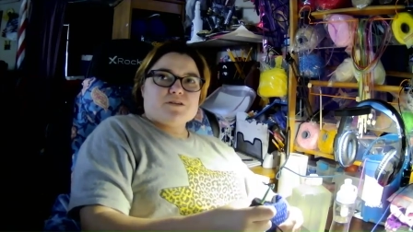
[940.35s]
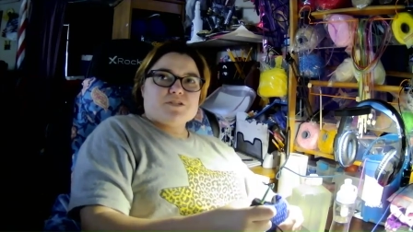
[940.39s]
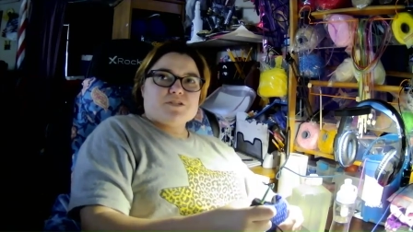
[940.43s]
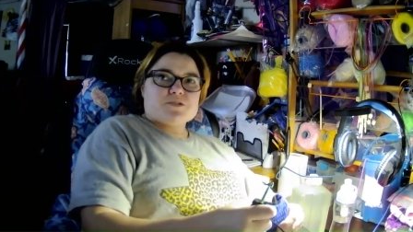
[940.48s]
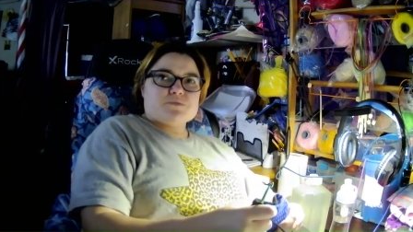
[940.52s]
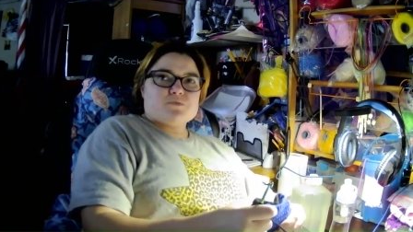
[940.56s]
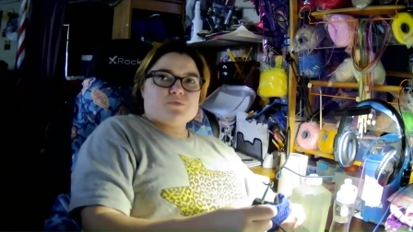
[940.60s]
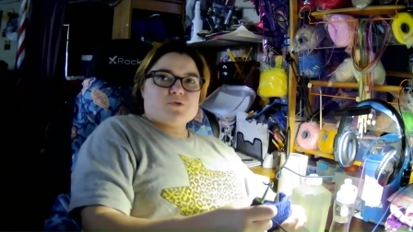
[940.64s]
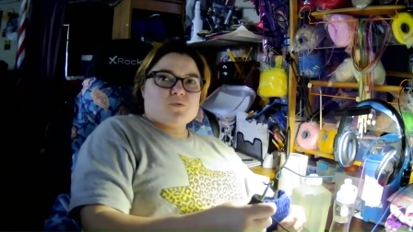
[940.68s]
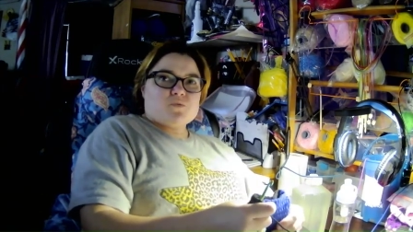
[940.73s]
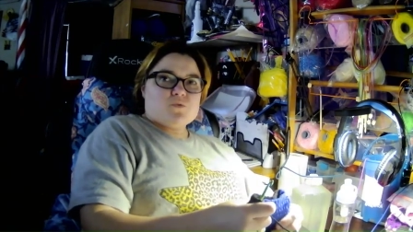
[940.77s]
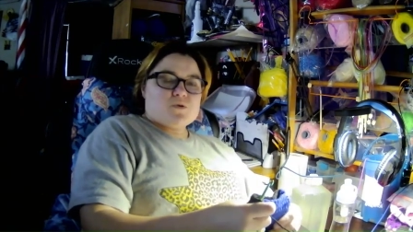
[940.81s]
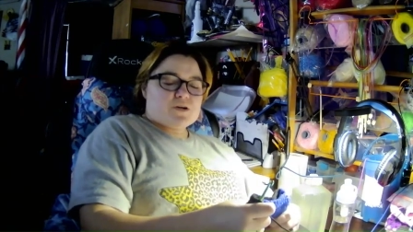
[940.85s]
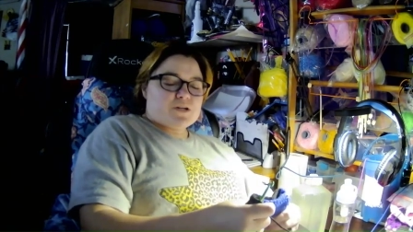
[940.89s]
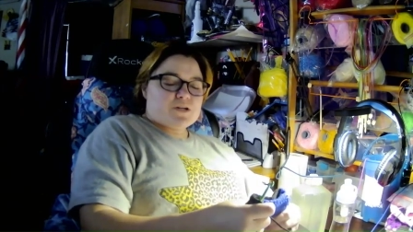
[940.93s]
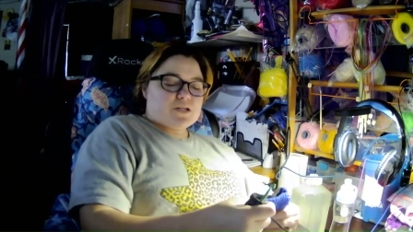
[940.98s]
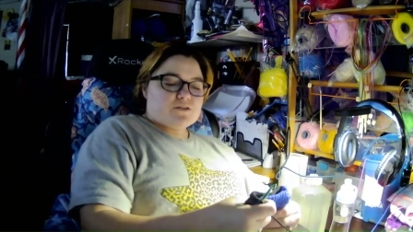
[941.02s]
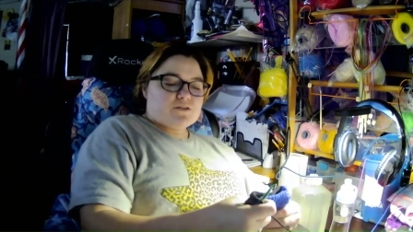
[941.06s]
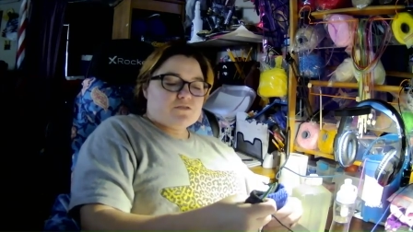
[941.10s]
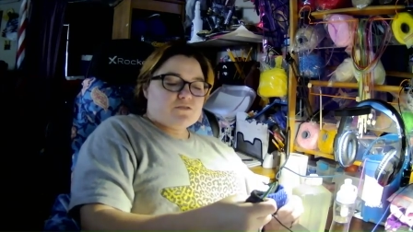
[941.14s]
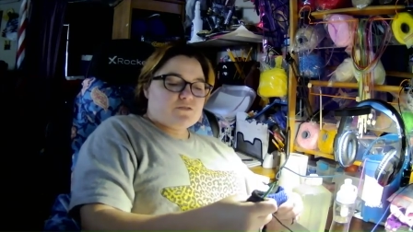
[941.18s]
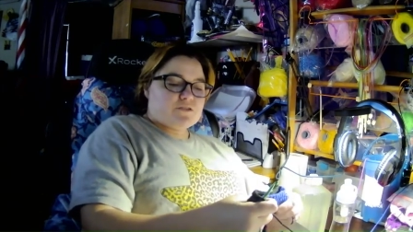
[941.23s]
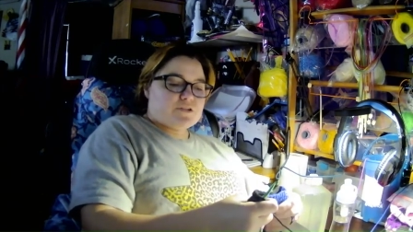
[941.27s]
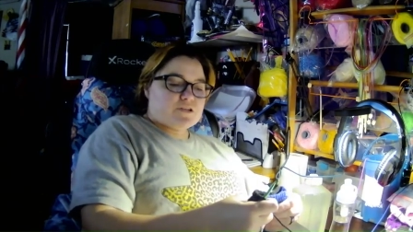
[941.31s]
I just put one
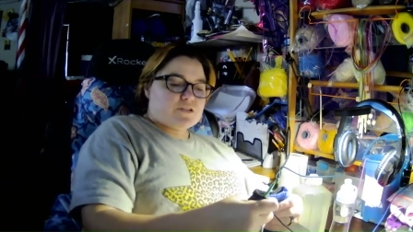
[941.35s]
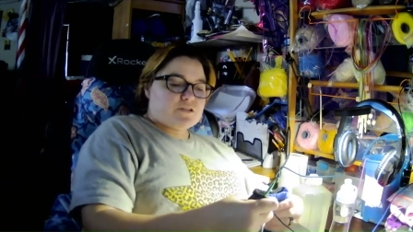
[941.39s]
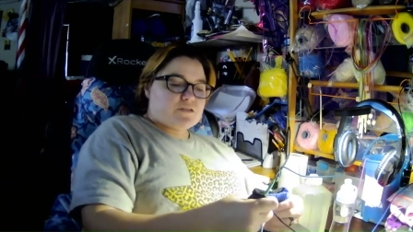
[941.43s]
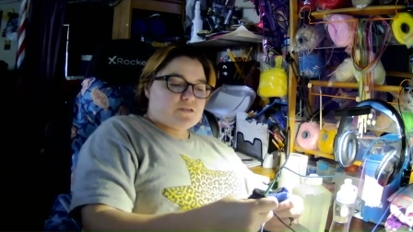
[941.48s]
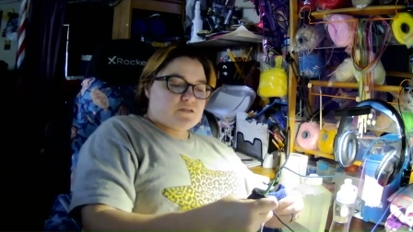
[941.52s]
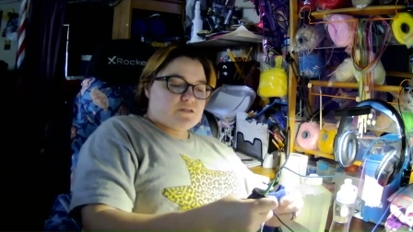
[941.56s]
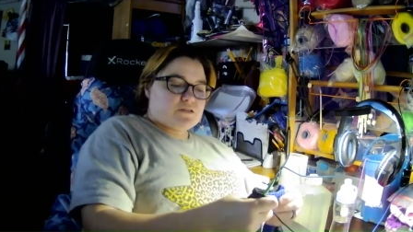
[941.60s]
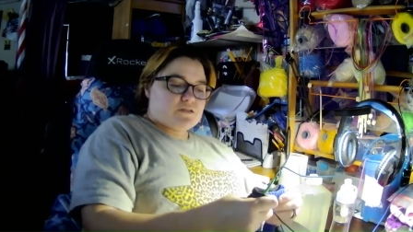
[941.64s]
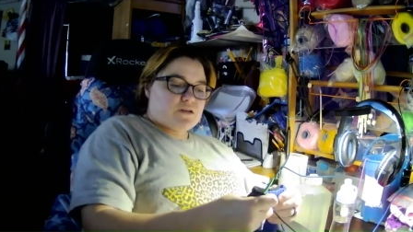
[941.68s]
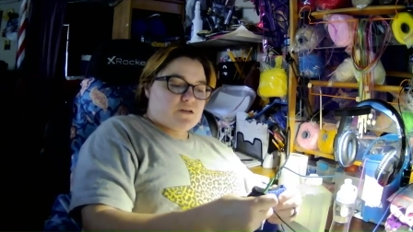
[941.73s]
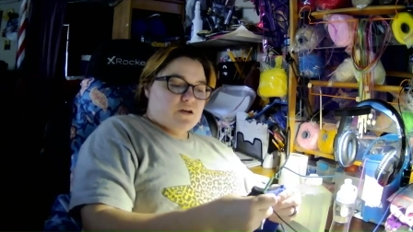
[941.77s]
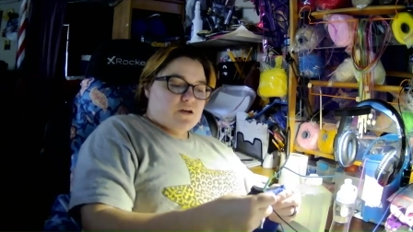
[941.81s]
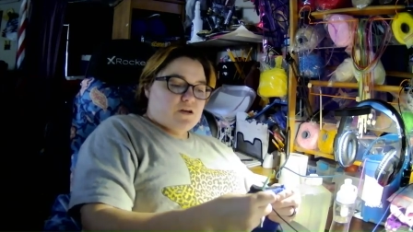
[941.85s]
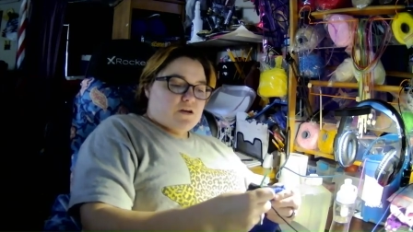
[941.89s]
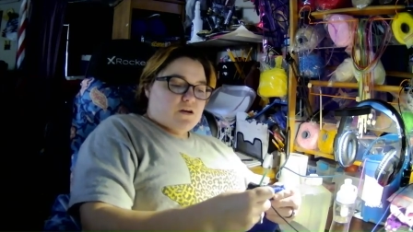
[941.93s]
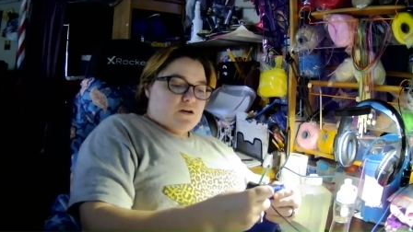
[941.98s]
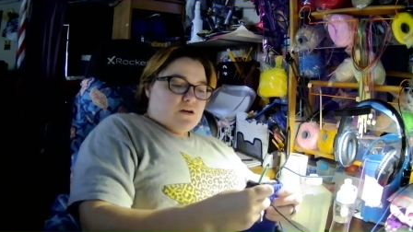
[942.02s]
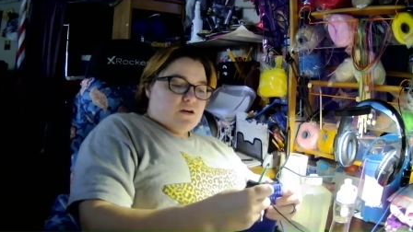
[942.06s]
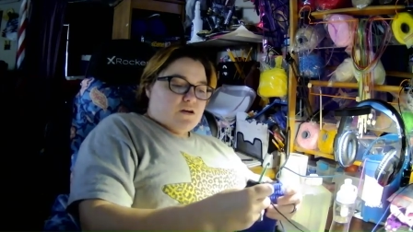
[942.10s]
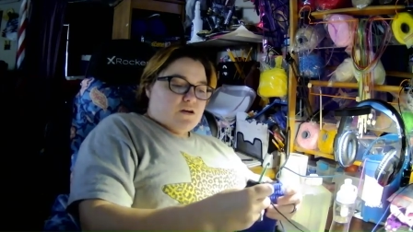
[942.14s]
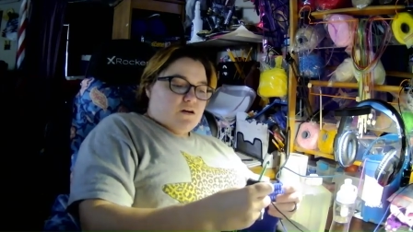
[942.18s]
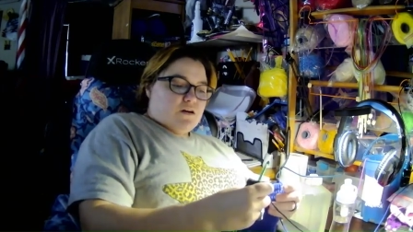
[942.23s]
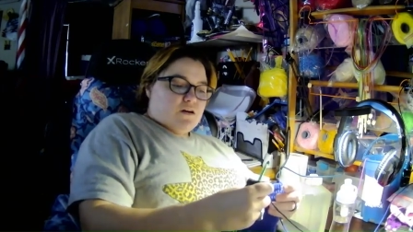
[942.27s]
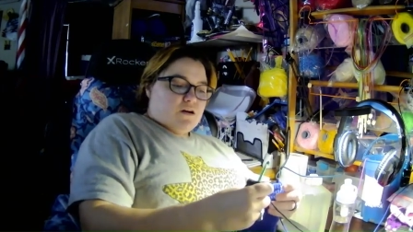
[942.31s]
increase
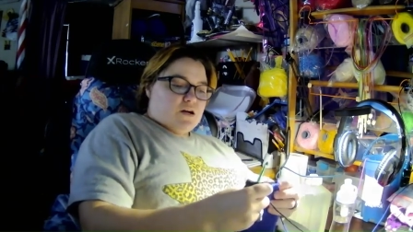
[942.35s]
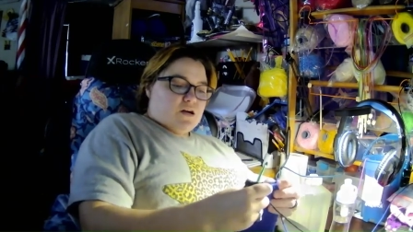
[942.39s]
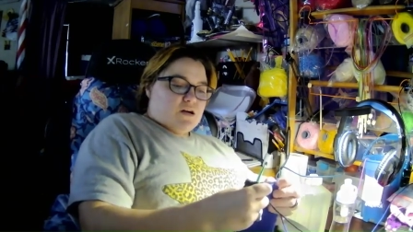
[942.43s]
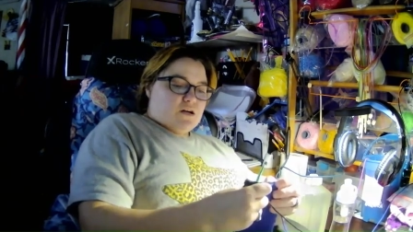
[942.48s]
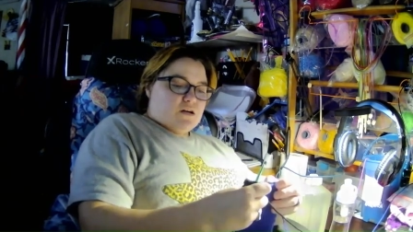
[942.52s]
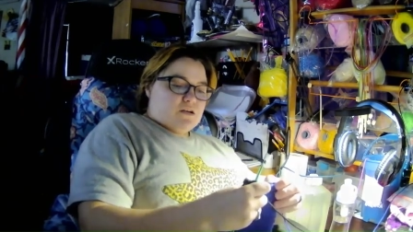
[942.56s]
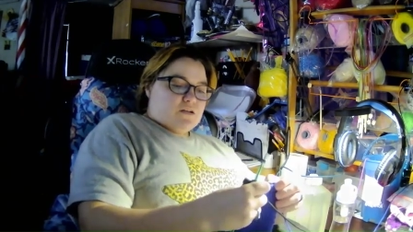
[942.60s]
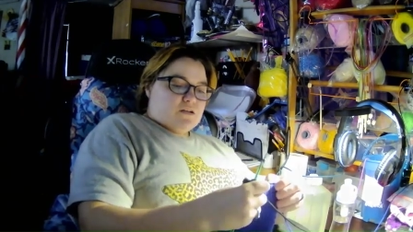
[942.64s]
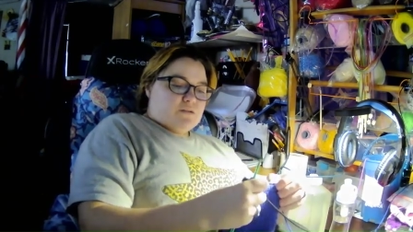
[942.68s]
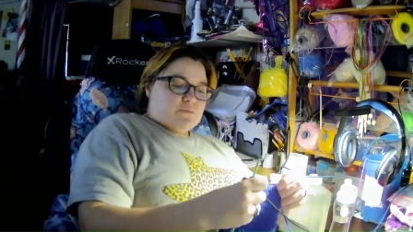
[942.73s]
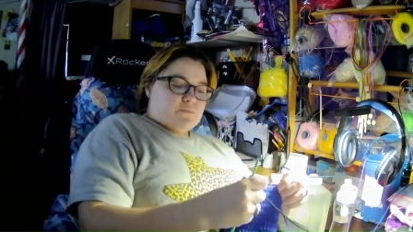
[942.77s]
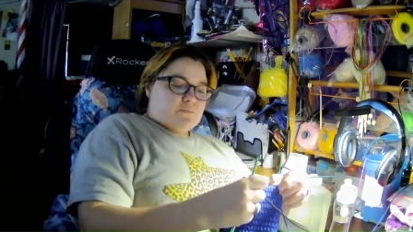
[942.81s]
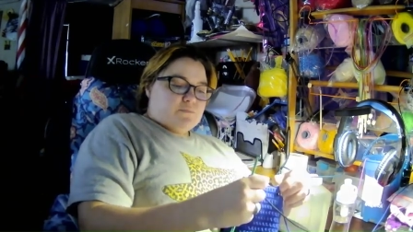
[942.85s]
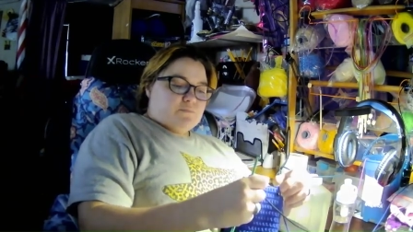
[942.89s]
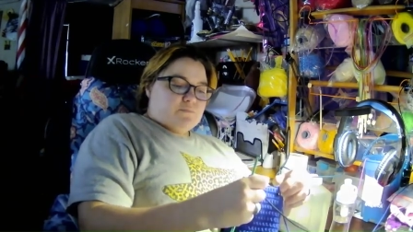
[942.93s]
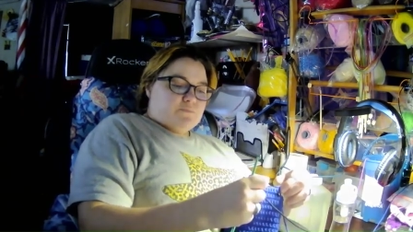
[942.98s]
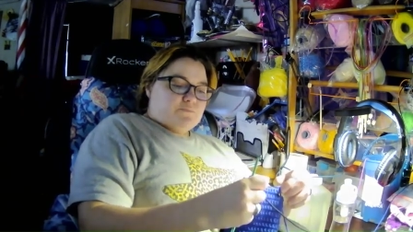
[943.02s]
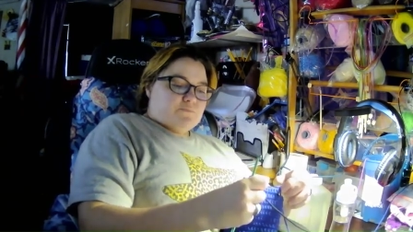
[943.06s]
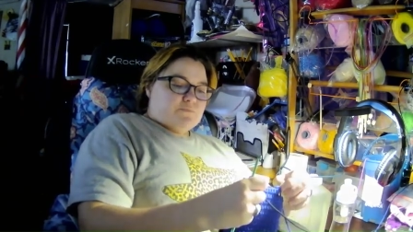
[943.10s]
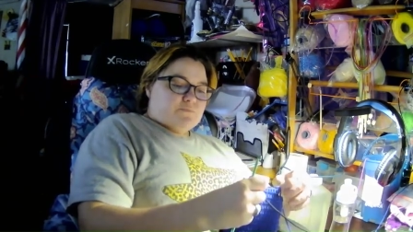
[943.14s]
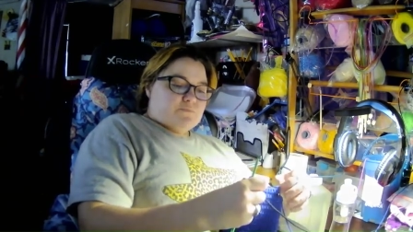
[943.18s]
uh,